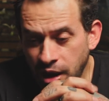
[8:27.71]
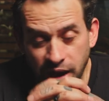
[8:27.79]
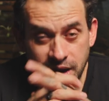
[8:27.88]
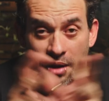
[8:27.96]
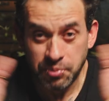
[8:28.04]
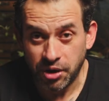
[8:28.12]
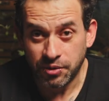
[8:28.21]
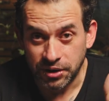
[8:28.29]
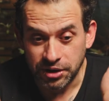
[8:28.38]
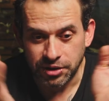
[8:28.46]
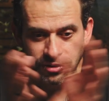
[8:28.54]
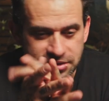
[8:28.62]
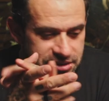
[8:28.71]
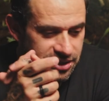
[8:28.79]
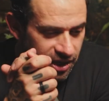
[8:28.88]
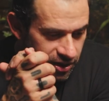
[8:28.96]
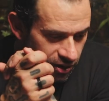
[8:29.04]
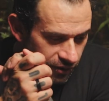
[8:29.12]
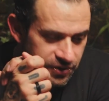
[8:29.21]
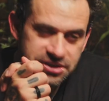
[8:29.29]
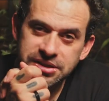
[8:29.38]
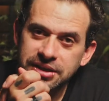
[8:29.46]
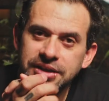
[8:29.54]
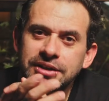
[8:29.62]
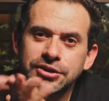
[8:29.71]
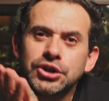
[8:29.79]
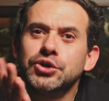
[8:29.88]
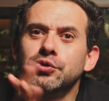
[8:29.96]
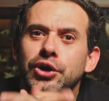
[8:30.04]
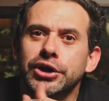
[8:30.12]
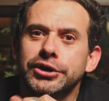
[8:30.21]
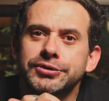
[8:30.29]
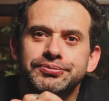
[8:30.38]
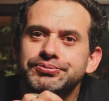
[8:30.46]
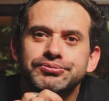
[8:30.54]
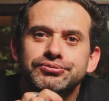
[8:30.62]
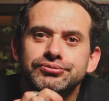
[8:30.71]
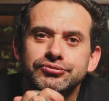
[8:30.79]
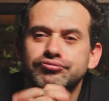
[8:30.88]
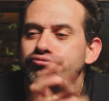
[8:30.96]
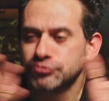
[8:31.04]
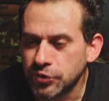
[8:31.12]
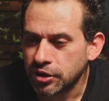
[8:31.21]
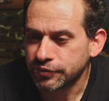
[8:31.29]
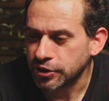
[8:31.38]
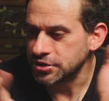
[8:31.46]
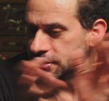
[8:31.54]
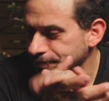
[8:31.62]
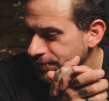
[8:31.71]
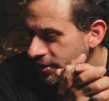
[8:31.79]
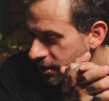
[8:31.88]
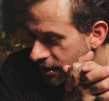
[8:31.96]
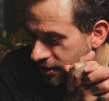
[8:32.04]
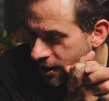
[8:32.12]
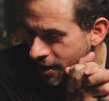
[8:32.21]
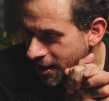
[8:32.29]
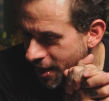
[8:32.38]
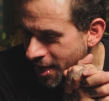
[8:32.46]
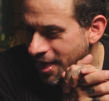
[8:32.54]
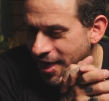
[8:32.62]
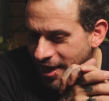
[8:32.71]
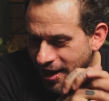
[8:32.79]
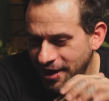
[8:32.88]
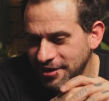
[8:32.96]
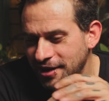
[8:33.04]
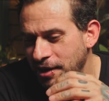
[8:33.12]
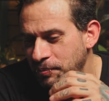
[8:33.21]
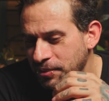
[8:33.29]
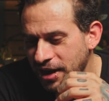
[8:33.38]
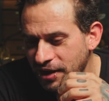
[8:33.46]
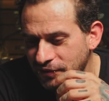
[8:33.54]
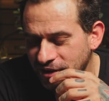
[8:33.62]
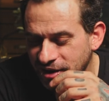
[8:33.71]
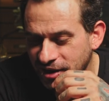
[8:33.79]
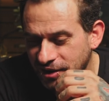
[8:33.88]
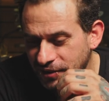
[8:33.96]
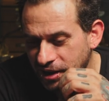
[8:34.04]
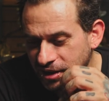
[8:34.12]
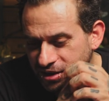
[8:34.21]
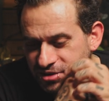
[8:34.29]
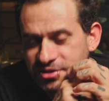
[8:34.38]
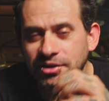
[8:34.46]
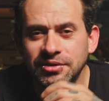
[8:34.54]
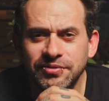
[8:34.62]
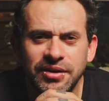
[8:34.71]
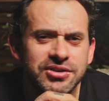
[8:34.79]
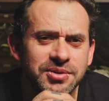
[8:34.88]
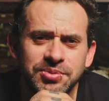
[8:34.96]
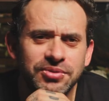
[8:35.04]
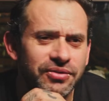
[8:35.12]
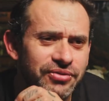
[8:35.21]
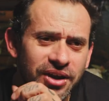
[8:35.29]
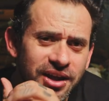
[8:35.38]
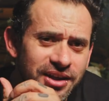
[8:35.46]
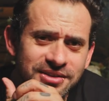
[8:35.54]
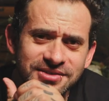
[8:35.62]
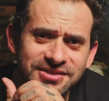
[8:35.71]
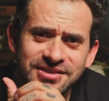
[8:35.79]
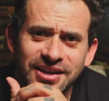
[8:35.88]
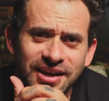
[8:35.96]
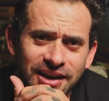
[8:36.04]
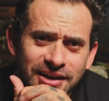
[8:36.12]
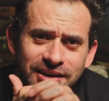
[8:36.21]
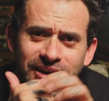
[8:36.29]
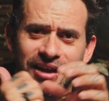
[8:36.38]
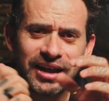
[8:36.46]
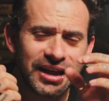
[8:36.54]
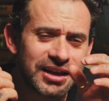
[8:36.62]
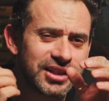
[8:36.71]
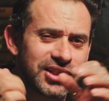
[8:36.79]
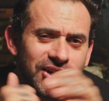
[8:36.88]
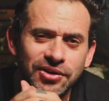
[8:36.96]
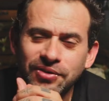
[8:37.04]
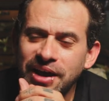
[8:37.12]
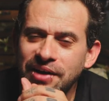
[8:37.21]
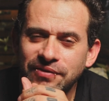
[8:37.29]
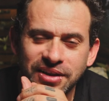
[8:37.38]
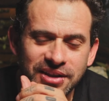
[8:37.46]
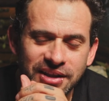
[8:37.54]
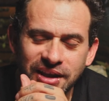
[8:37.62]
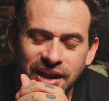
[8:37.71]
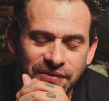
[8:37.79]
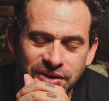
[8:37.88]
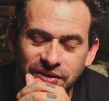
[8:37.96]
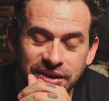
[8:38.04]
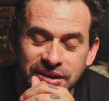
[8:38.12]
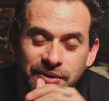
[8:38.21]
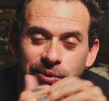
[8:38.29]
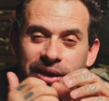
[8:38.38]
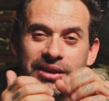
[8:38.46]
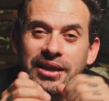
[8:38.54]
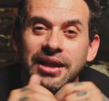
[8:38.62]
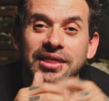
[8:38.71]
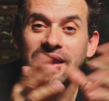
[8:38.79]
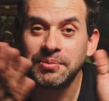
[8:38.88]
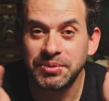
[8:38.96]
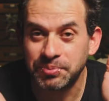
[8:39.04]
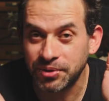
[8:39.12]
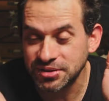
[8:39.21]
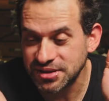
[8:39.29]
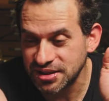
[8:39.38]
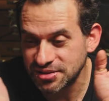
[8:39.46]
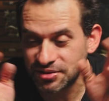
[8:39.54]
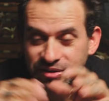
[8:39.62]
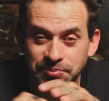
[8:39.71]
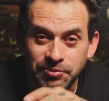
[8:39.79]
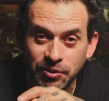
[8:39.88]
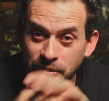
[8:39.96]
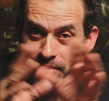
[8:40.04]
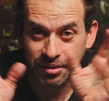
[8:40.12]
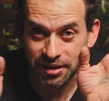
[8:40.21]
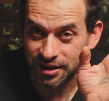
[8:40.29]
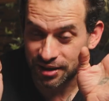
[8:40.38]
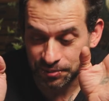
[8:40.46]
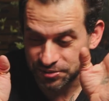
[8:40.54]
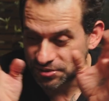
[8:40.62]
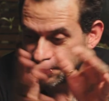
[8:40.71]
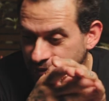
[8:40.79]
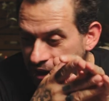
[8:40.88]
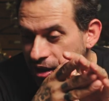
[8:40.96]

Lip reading: And I bought one of those, and obviously didn't work. Of course not. And I ended up I sold very cheap to friends, and I don't have idea. I have no idea where the process or the equipment ended up to.